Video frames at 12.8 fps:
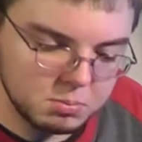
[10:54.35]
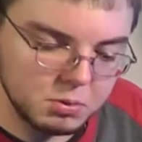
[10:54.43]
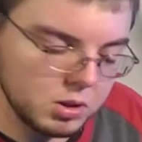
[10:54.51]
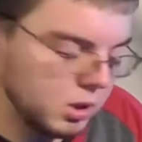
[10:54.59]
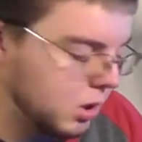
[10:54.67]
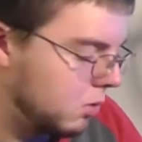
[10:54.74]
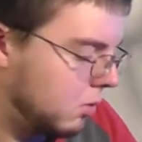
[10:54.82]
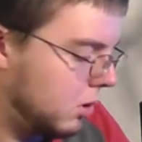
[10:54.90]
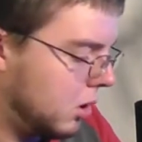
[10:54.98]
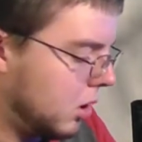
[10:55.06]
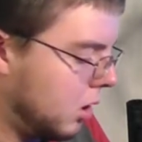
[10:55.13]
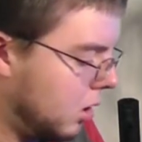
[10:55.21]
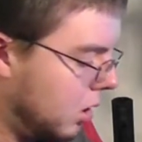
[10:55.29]
a pretty nice rear
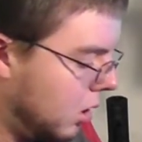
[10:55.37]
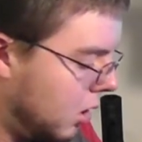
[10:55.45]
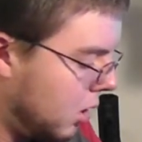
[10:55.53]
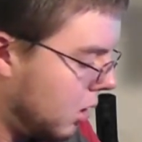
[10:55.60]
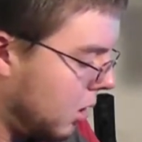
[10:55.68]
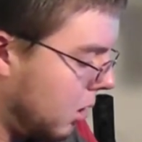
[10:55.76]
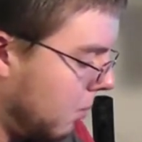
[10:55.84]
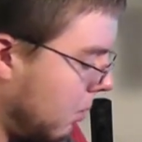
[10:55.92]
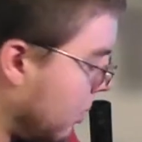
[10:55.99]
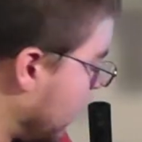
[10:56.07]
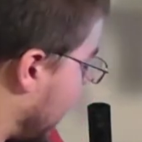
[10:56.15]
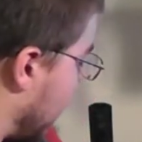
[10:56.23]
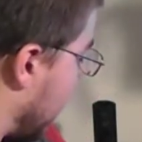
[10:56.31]
sight. I'm
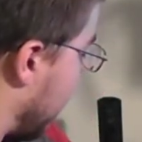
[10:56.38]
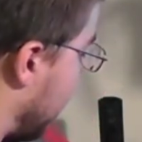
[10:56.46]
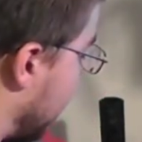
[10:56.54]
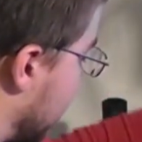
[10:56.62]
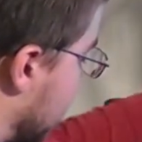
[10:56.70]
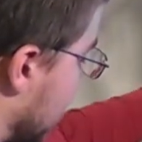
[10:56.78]
glad I'll have this